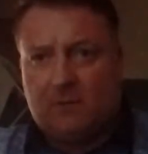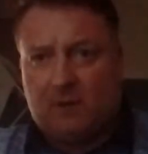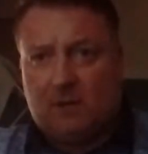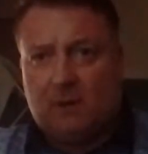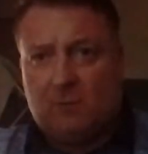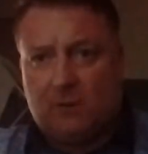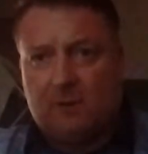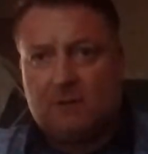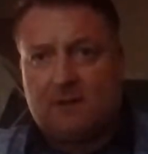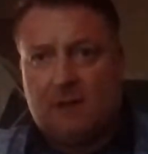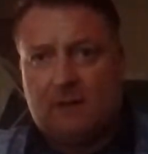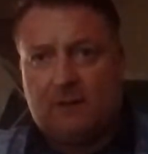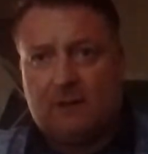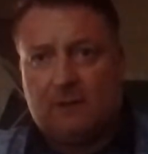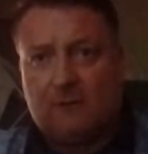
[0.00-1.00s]
they will
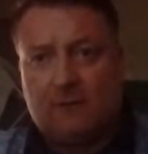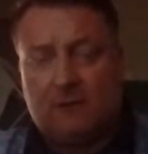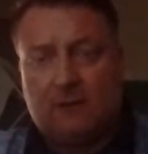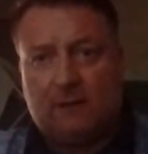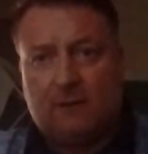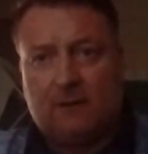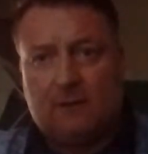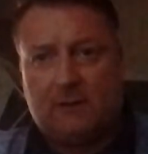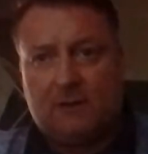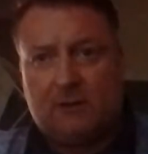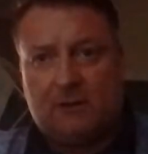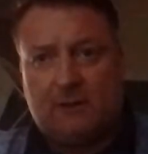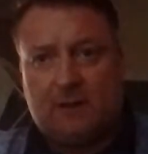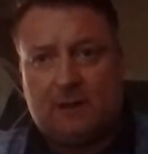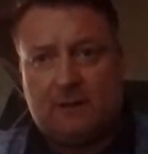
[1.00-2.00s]
tell you that they're going to
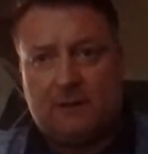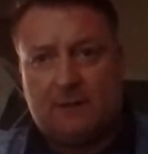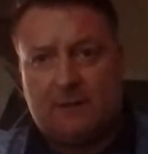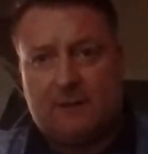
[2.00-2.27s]
do that.